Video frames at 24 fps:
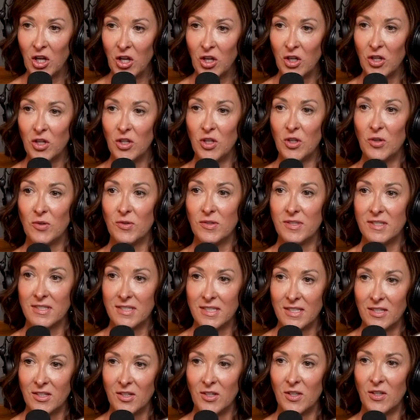you
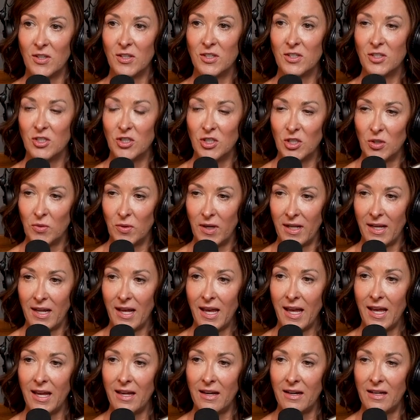still do it.
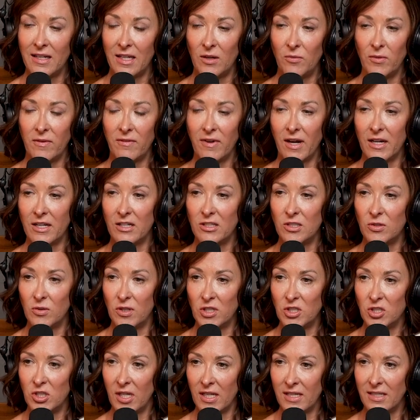Hey, honey, we've got to do a
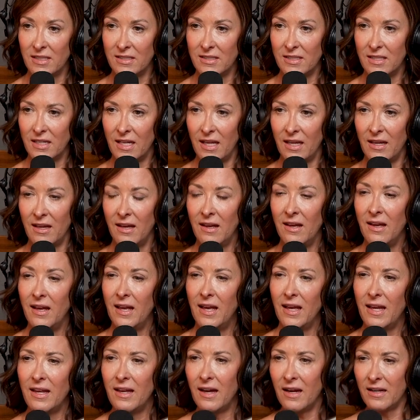check-in today.
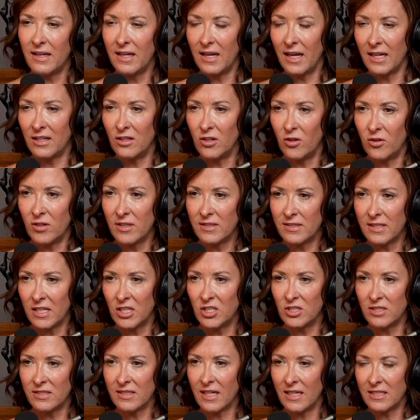Hey, honey, I noticed that I
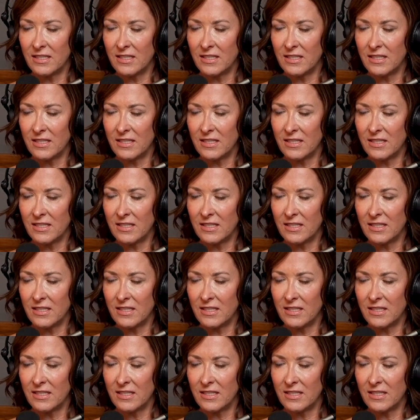just got